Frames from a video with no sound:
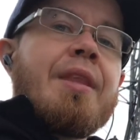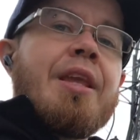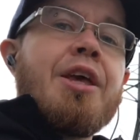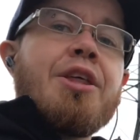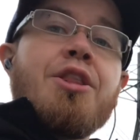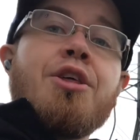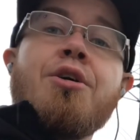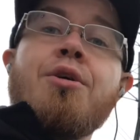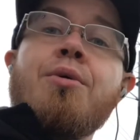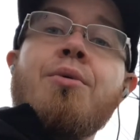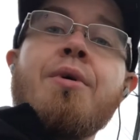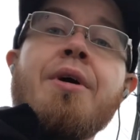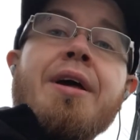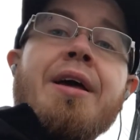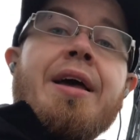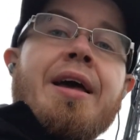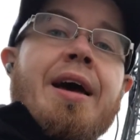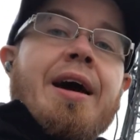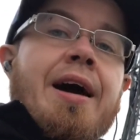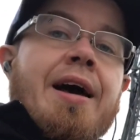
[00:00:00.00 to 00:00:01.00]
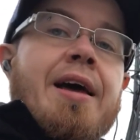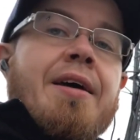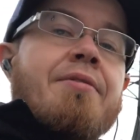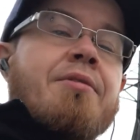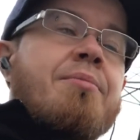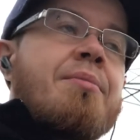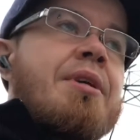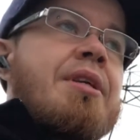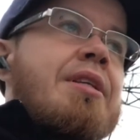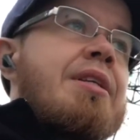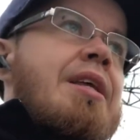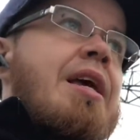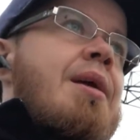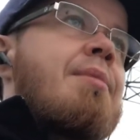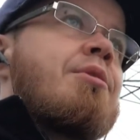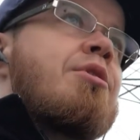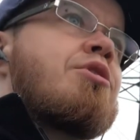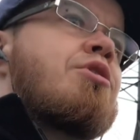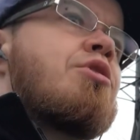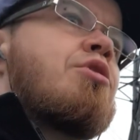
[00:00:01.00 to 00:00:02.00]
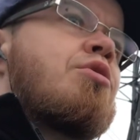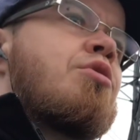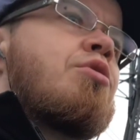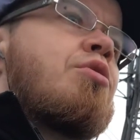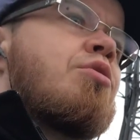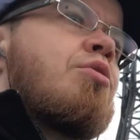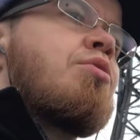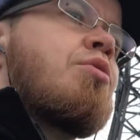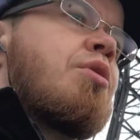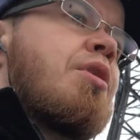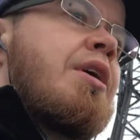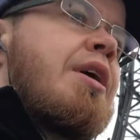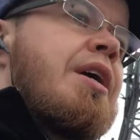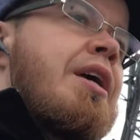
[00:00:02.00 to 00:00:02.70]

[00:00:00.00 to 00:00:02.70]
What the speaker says: Though I haven't been able to do